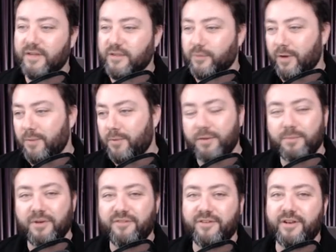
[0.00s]
That's why I put it
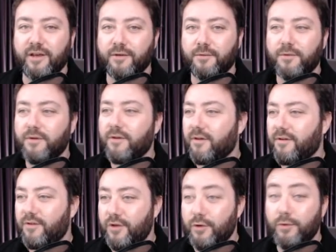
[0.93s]
in my video.
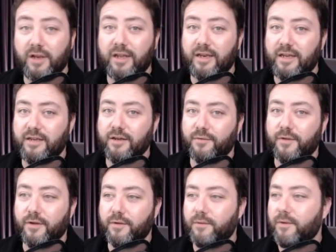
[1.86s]
You clearly don't, though.